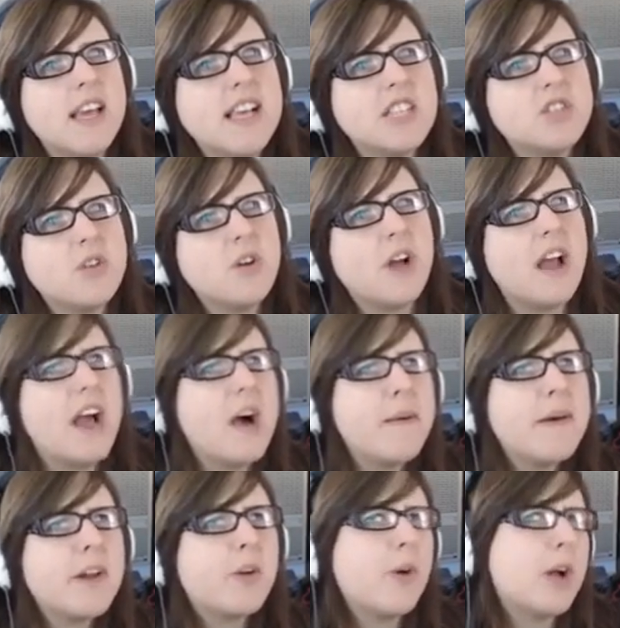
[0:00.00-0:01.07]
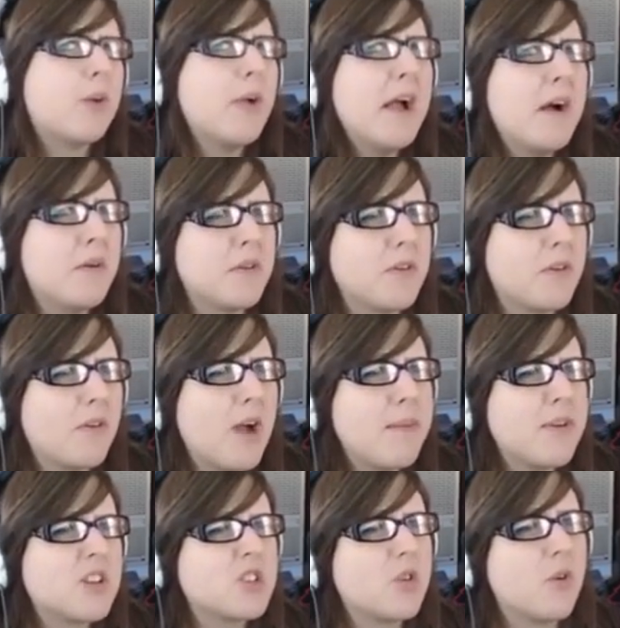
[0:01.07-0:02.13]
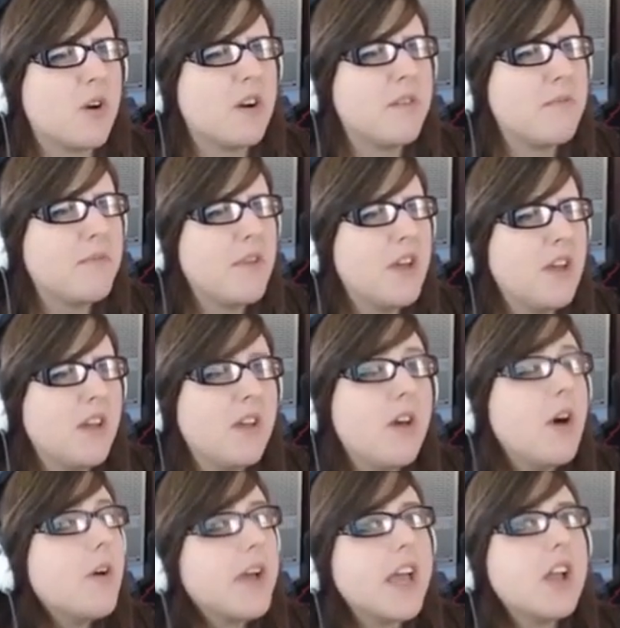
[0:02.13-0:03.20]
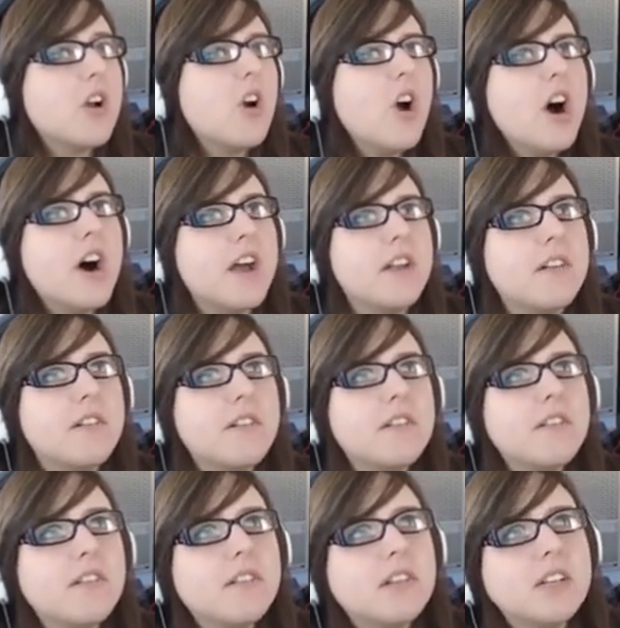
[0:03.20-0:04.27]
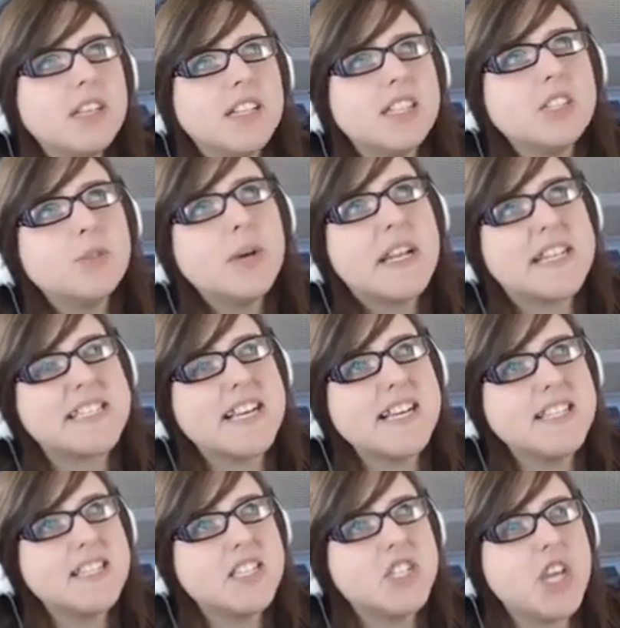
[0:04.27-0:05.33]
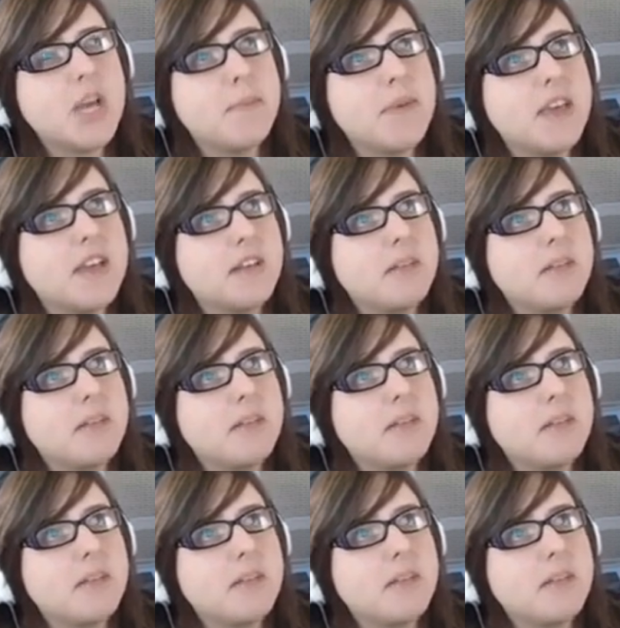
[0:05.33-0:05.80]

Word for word: Sora, how about a quick round? Grab your sword. Okay, you're on. This one decides the champion.